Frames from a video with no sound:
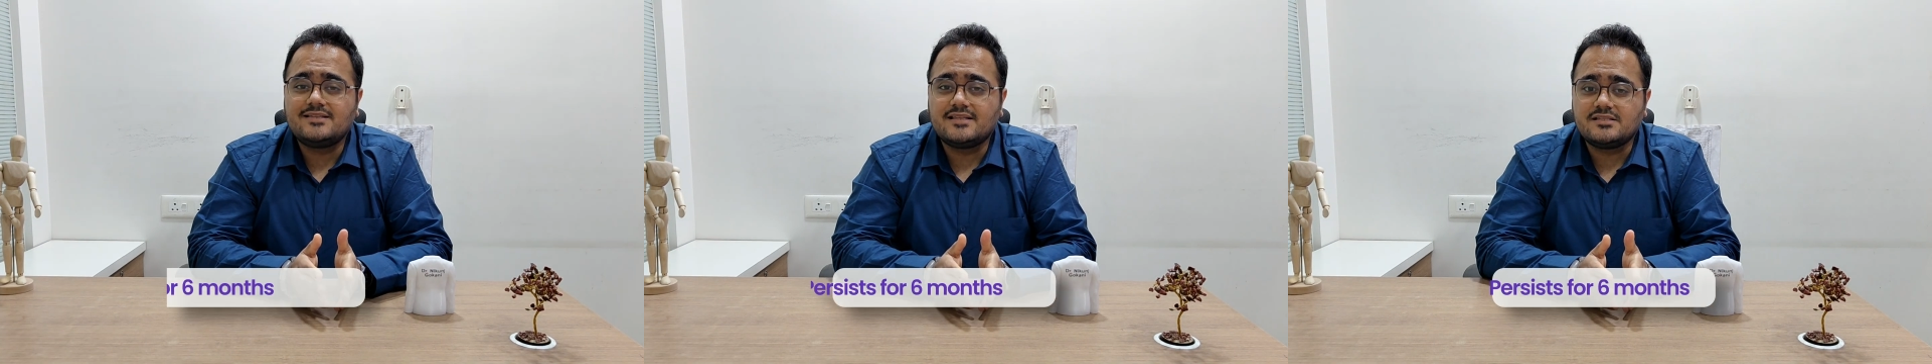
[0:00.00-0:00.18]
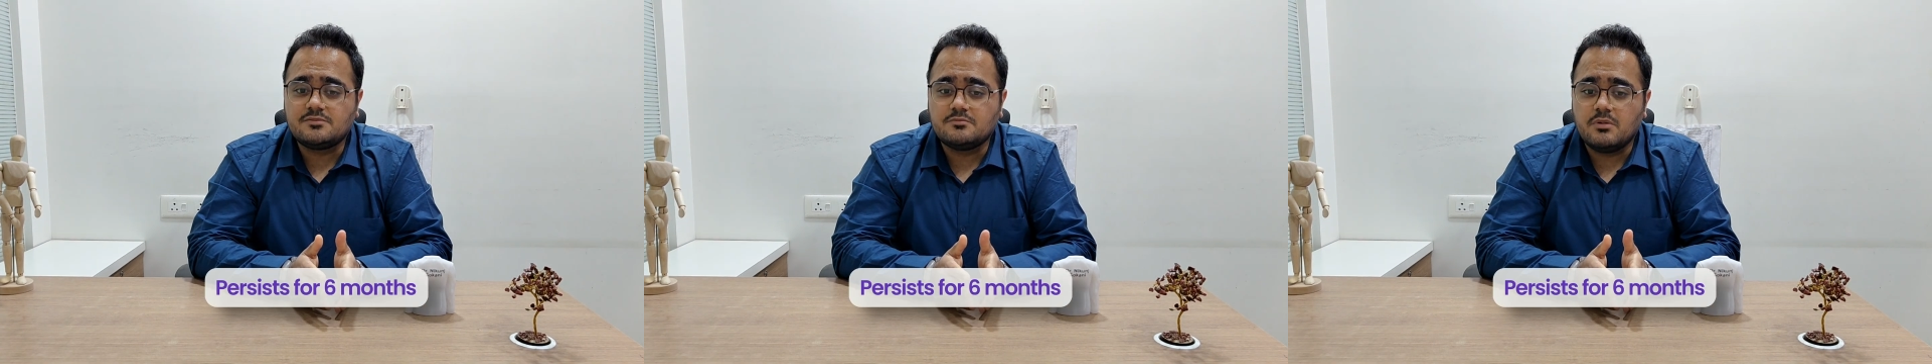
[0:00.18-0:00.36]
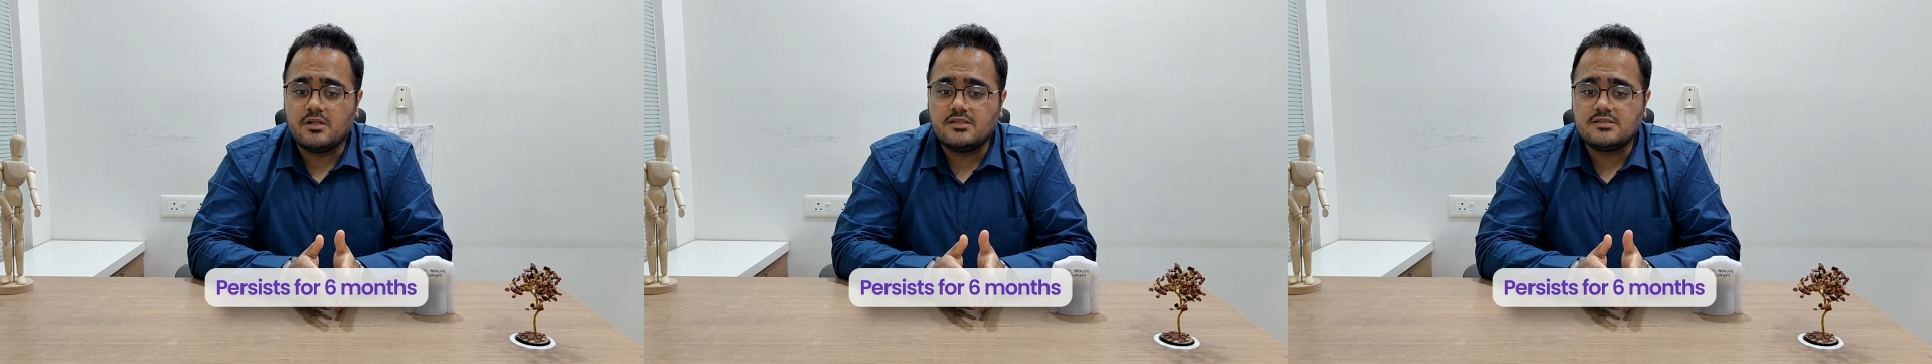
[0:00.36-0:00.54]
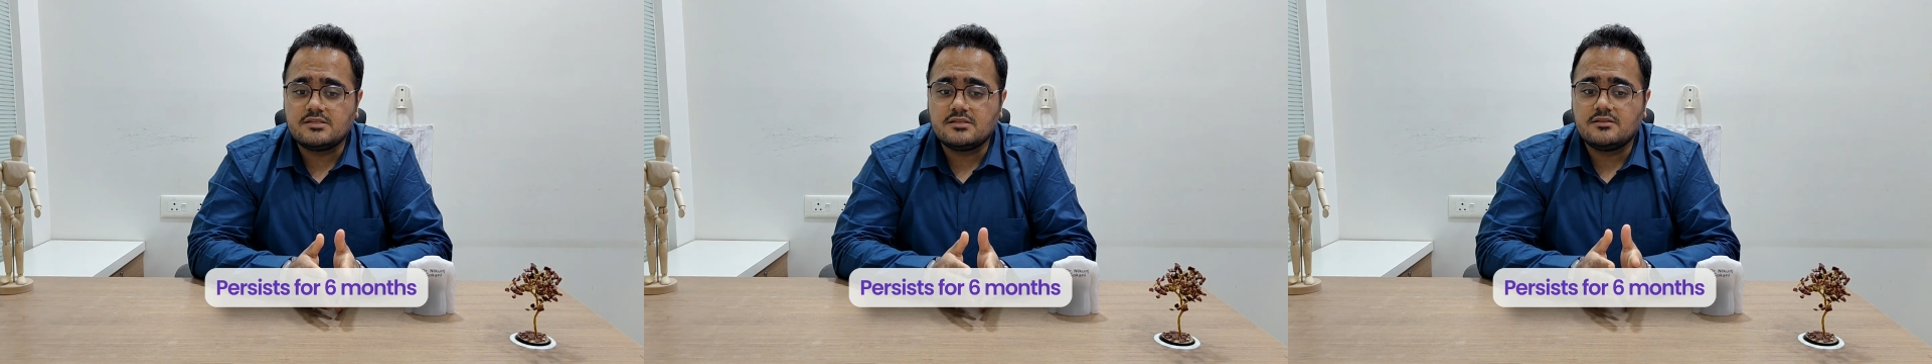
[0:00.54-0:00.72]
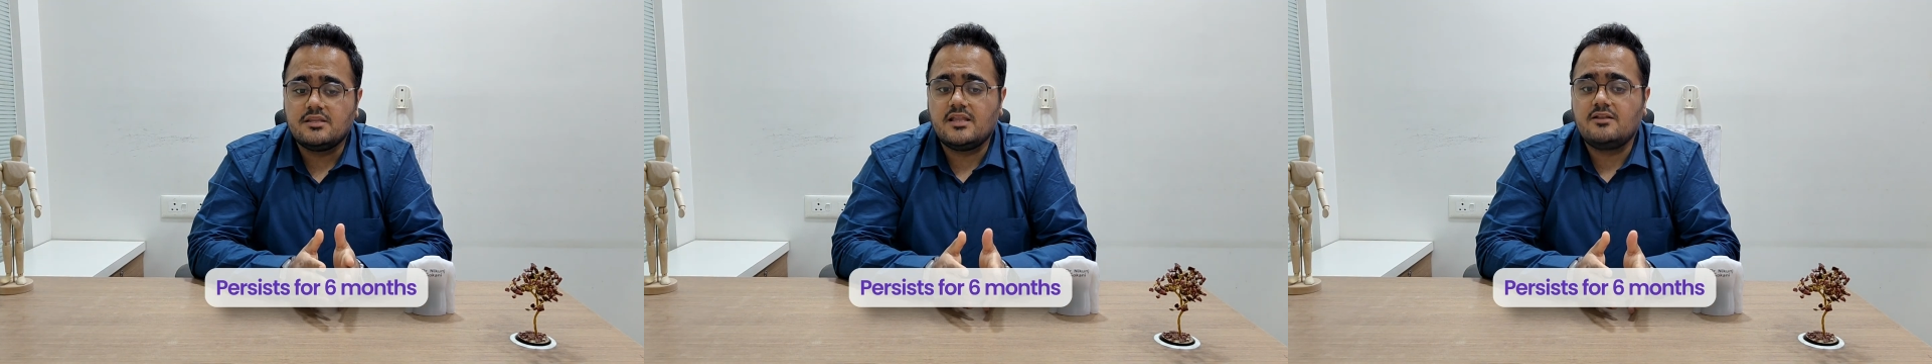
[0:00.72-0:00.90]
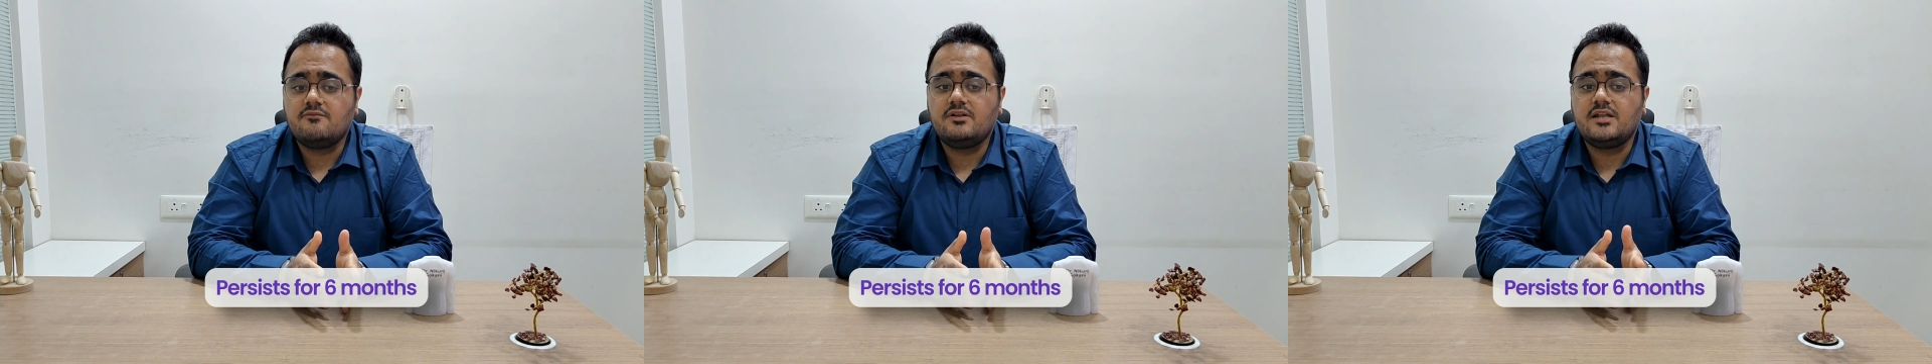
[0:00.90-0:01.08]
6 months,
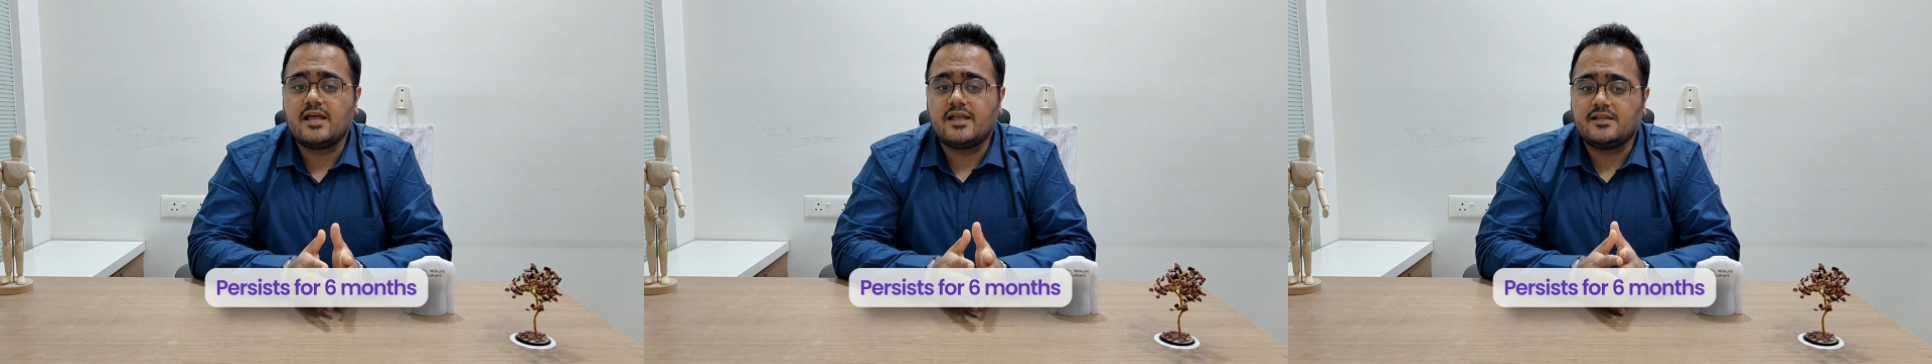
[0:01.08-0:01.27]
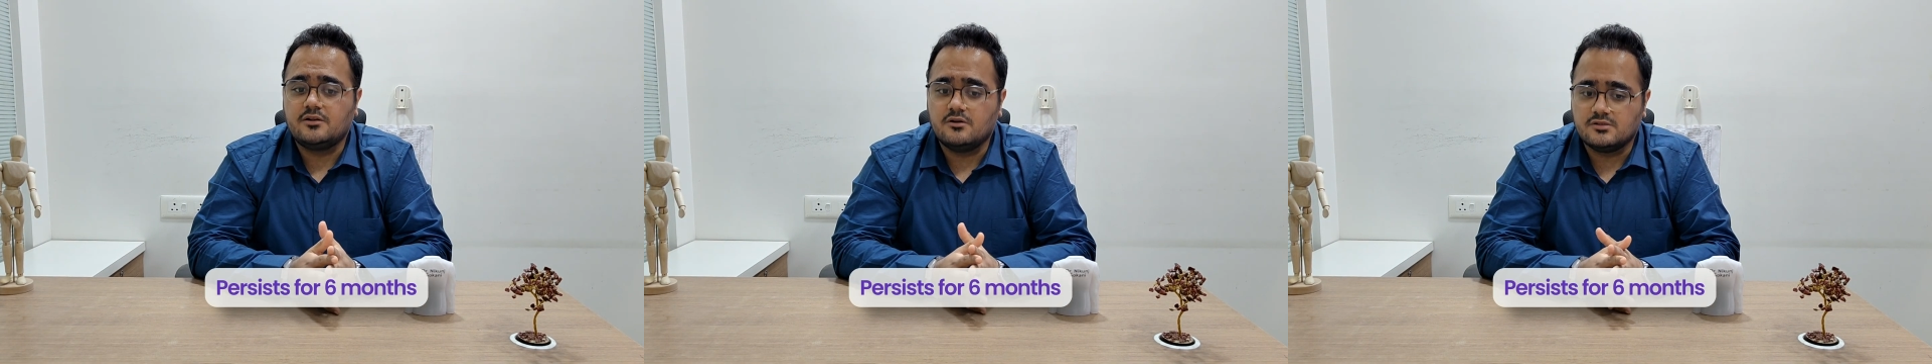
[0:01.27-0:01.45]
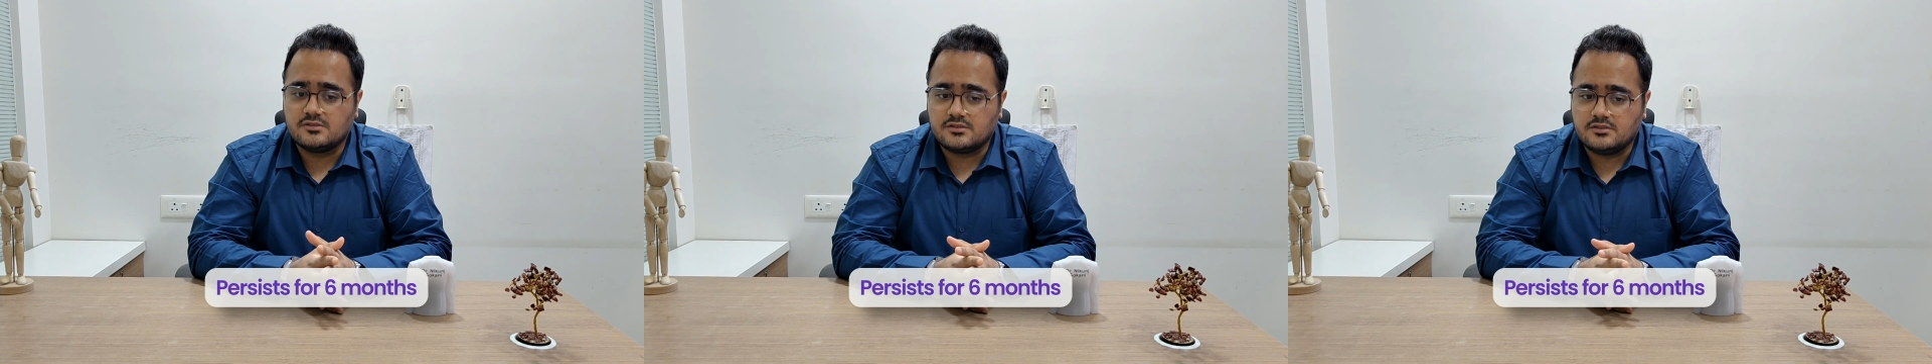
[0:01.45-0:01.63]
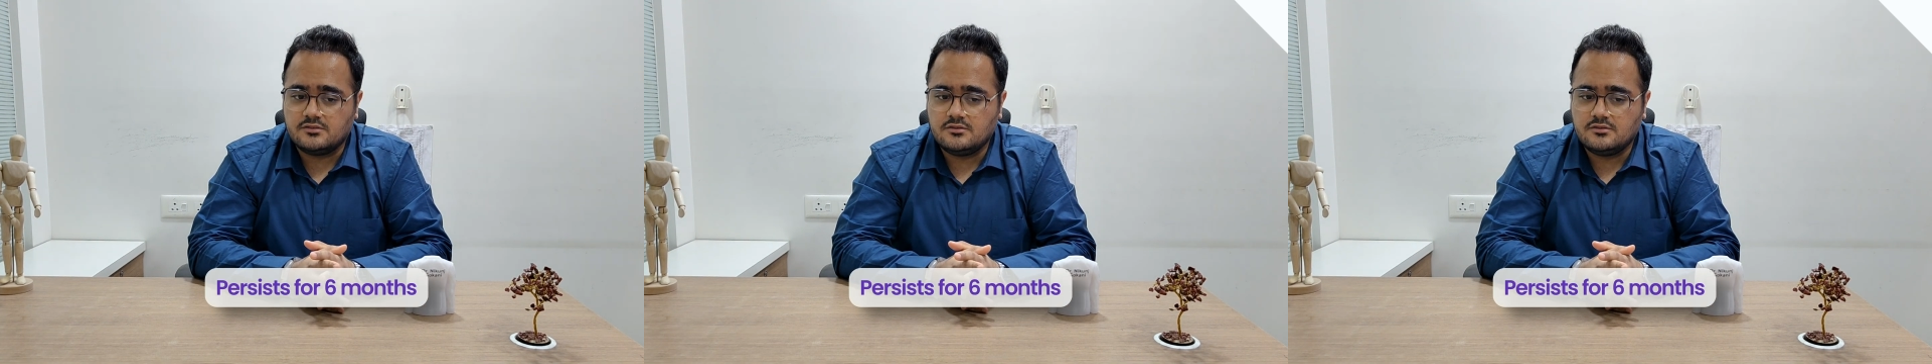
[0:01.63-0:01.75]
then we diagnose